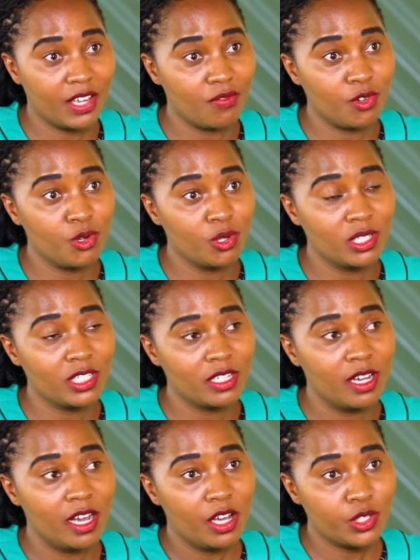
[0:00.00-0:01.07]
If you don't
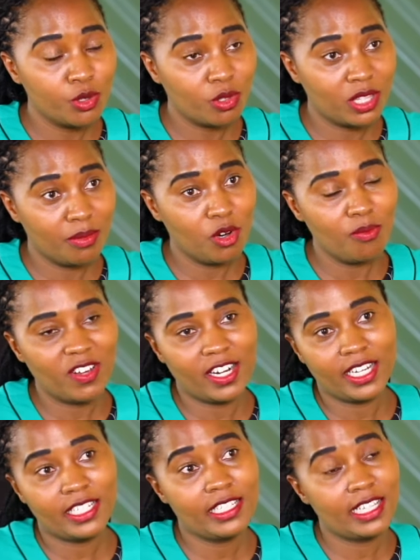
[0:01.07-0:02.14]
soak them
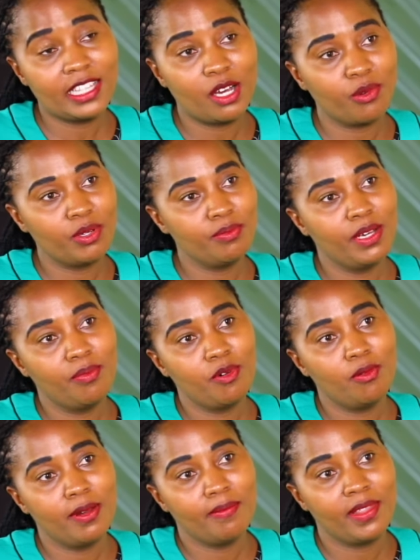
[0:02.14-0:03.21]
overnight, then there will be a
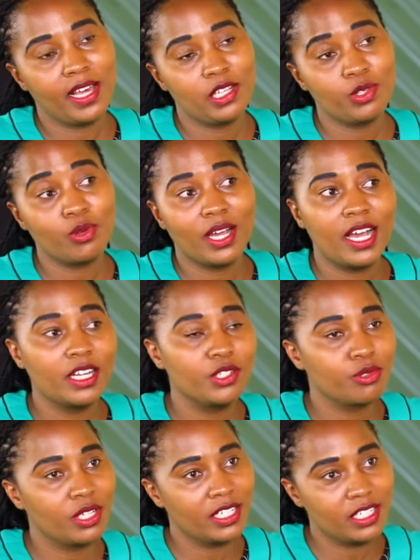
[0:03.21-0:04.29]
problem there. So I had
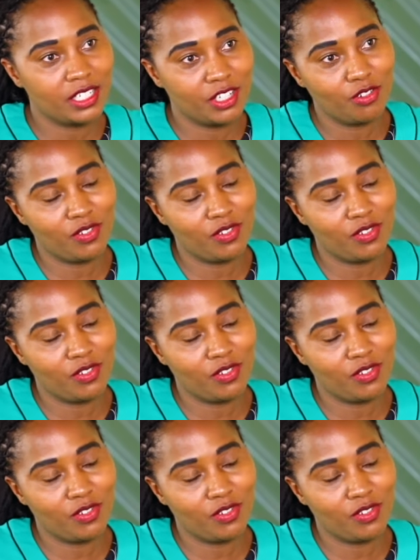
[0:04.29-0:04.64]
to get rid